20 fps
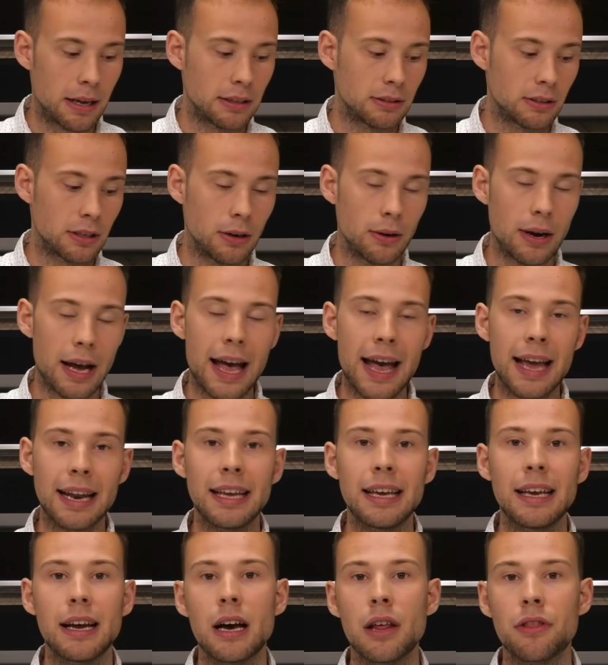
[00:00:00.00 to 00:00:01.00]
So
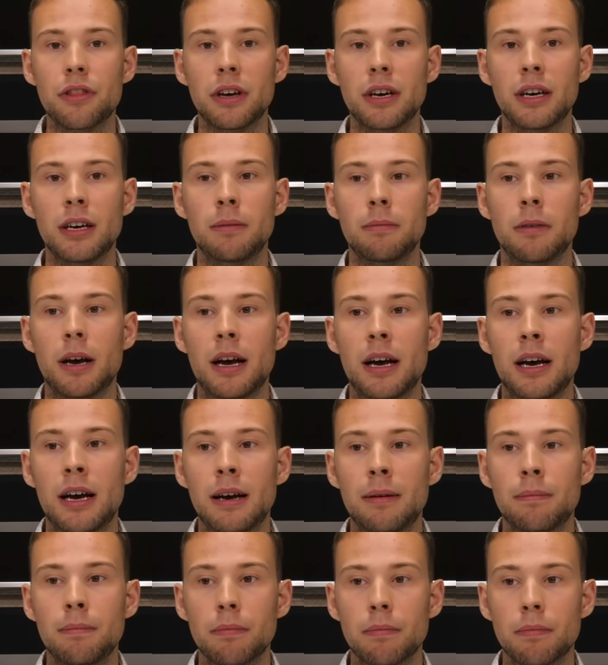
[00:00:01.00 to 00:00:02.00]
any
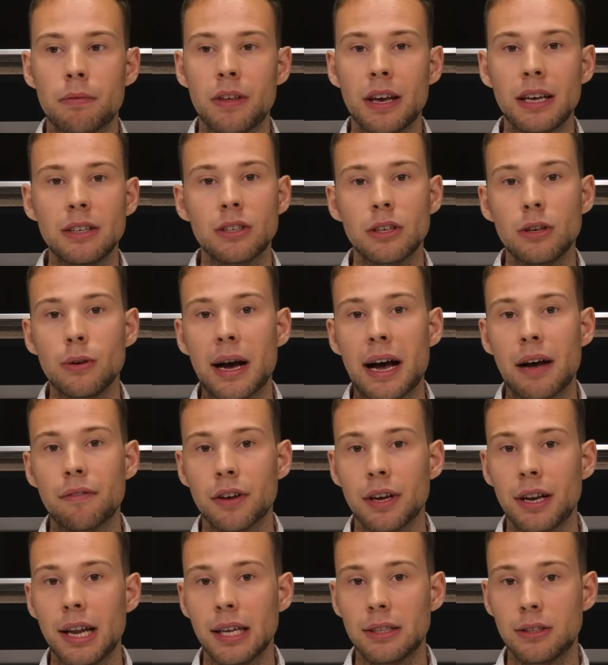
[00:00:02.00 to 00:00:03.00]
other things that you have
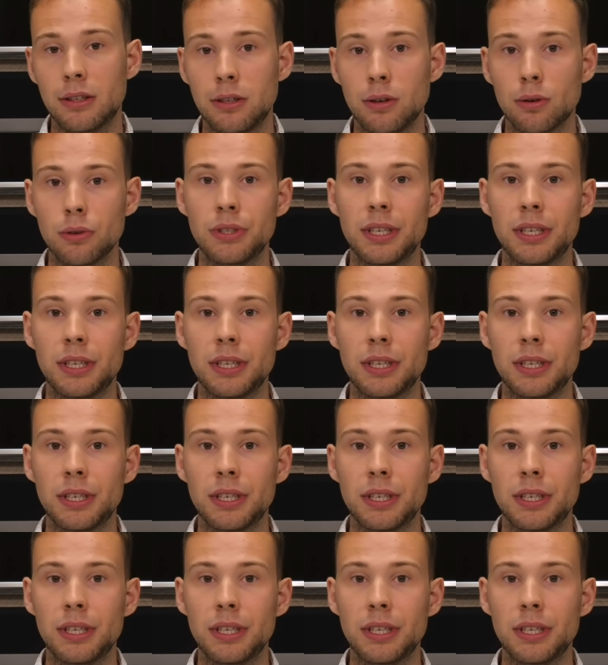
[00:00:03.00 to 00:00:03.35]
connected to your